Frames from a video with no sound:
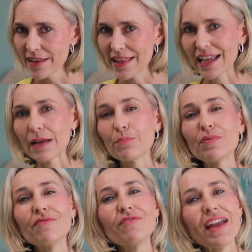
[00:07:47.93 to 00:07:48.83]
that can
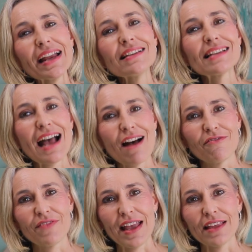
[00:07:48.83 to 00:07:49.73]
prevent our
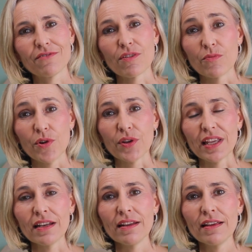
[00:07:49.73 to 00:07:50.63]
faith from
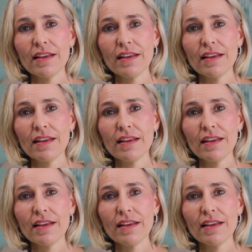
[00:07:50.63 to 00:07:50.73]
working